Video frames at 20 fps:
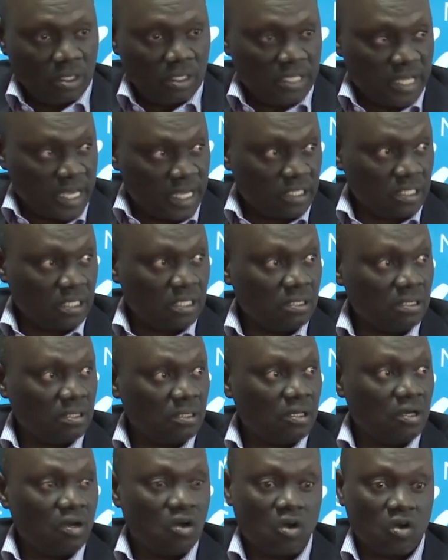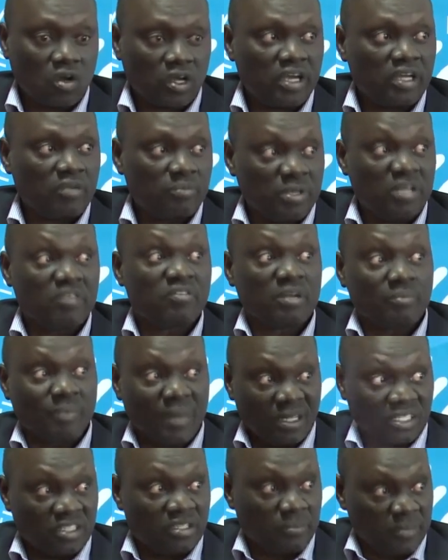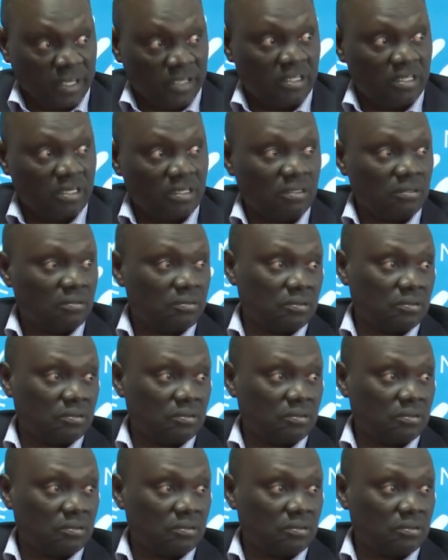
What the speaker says: data, or can be even multimedia,